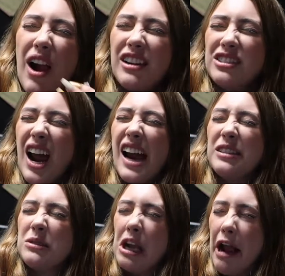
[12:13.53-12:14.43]
And
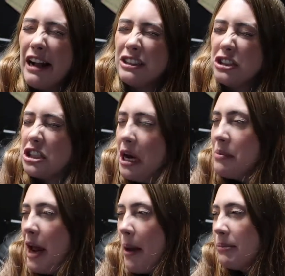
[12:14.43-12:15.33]
not as in
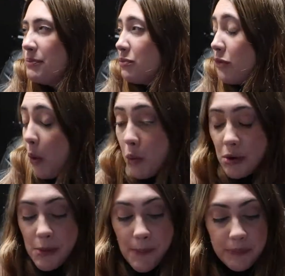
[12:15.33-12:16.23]
shape cake. Woo!
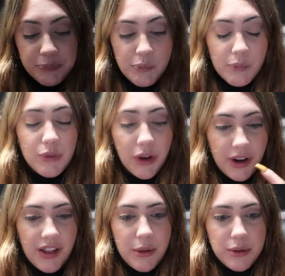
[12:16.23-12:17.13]

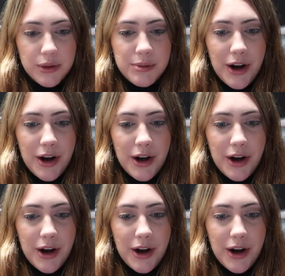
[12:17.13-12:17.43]
Okay, that one was